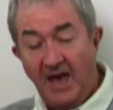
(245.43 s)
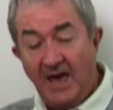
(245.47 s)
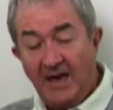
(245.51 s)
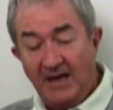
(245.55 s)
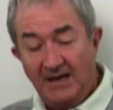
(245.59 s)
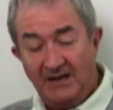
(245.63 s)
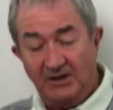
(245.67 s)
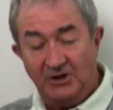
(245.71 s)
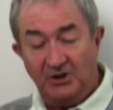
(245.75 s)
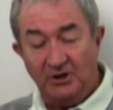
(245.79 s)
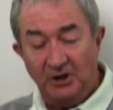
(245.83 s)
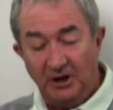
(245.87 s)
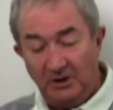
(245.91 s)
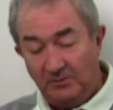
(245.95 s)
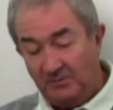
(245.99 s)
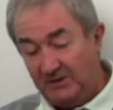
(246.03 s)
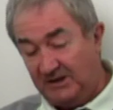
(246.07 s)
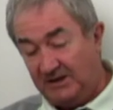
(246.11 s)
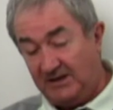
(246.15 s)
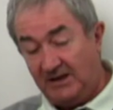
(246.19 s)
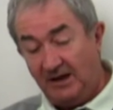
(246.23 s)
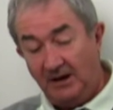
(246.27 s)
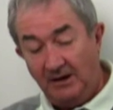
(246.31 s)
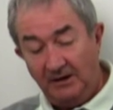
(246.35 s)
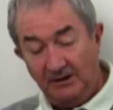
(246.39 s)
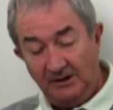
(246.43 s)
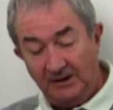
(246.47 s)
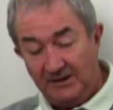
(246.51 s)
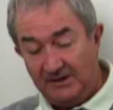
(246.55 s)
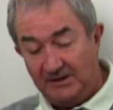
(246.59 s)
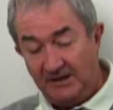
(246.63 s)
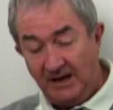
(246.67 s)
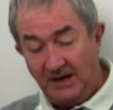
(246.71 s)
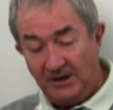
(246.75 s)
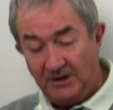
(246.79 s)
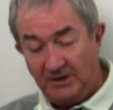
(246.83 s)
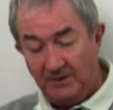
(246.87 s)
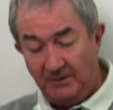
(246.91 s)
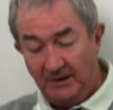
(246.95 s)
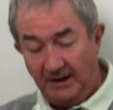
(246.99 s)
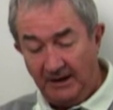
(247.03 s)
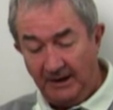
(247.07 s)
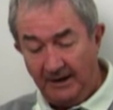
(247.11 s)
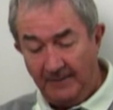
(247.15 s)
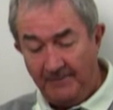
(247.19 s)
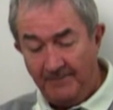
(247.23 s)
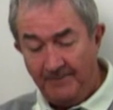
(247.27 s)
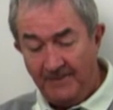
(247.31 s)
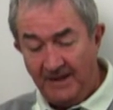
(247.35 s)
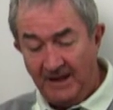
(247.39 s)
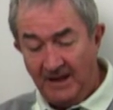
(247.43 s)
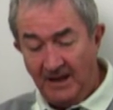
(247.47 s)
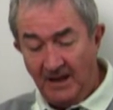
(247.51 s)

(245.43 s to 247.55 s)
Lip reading: His shirt was totally saturated.